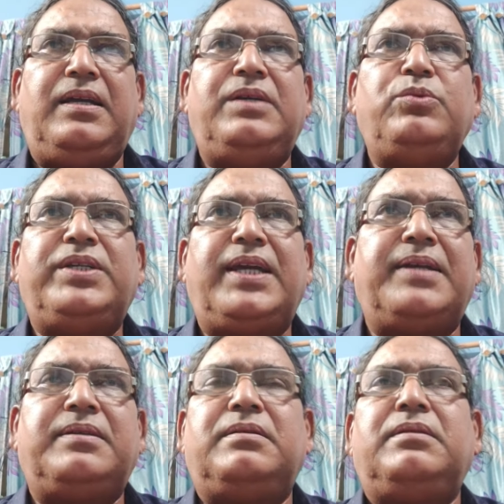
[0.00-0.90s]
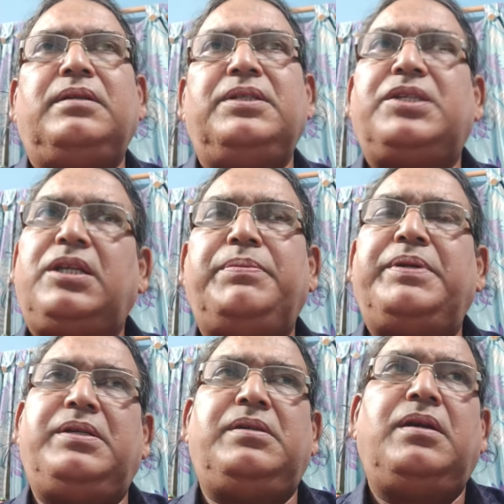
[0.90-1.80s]
we can easily
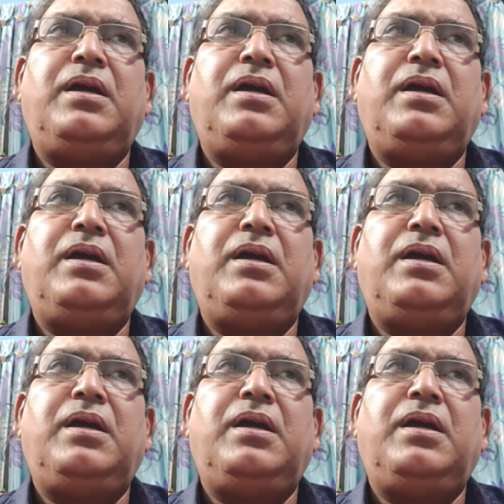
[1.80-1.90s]
be